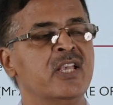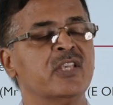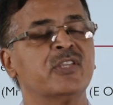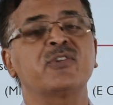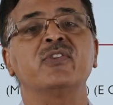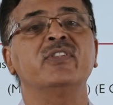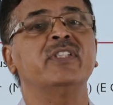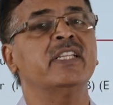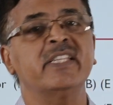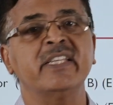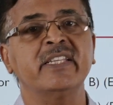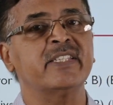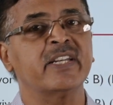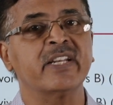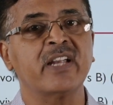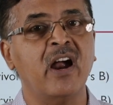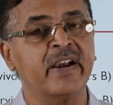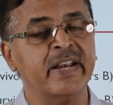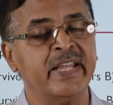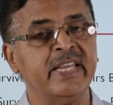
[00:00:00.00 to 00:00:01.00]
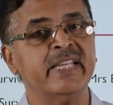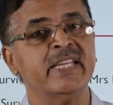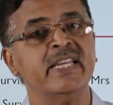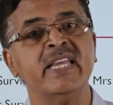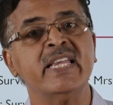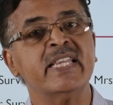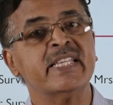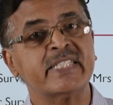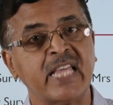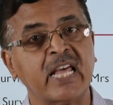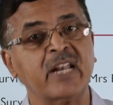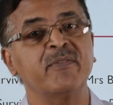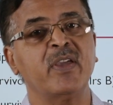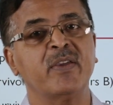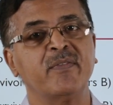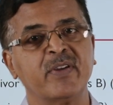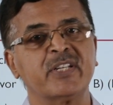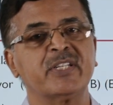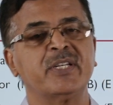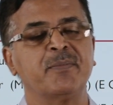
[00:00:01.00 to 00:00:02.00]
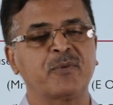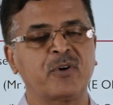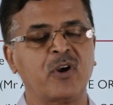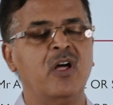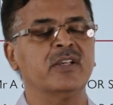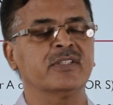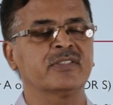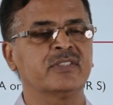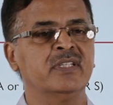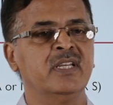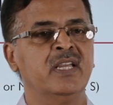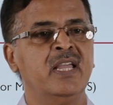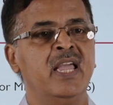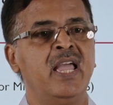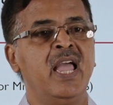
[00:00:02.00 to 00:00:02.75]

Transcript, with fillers: So this is regarding survivorship clause.